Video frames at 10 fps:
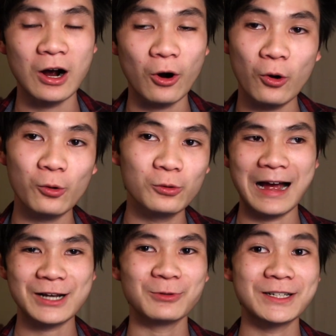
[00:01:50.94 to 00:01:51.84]
a whole.
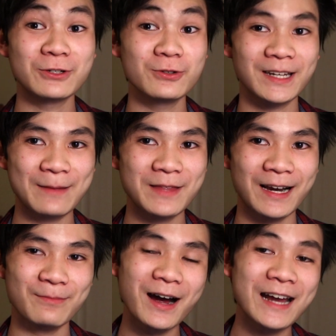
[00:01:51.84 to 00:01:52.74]
I just want you to keep that
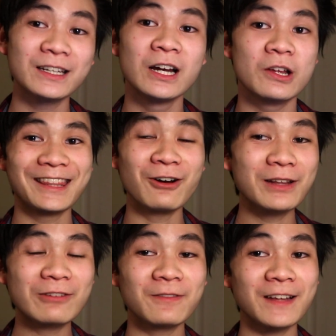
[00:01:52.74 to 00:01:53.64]
in mind. They're
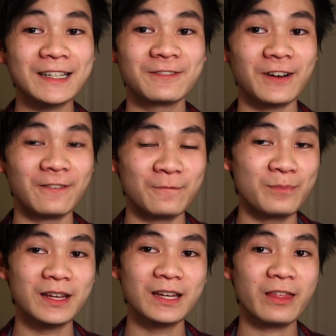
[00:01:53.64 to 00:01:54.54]
only reflective of
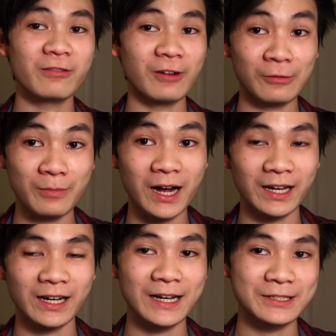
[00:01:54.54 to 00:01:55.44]
me throughout my
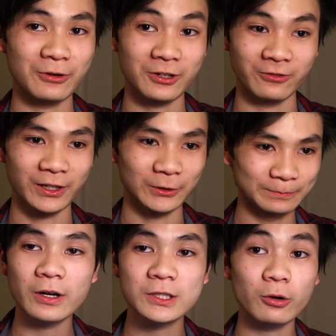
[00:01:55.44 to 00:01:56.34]
high school career.
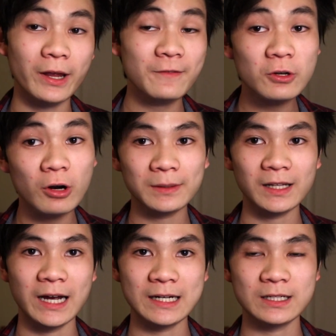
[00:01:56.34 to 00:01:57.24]
So if you're
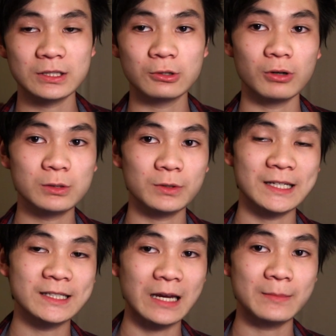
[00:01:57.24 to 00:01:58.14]
applying to schools with the
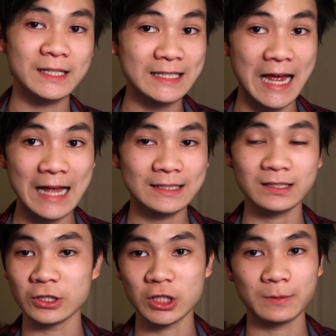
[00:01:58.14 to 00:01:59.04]
same stats
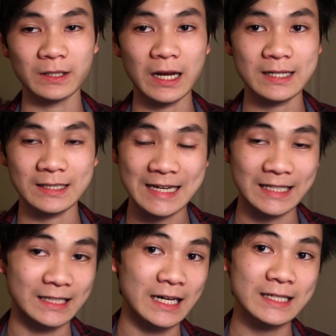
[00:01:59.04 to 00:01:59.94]
and GPAs and
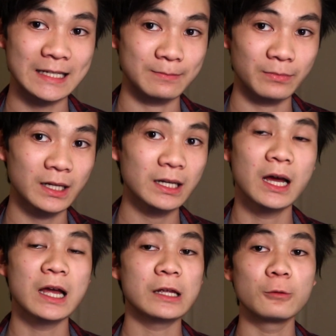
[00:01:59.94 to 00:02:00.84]
SATs as me,
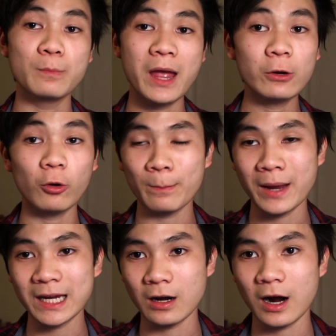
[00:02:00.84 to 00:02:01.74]
you may or
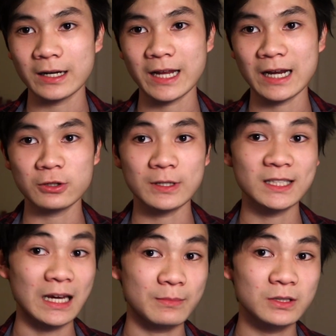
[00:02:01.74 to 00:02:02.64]
may not get into the same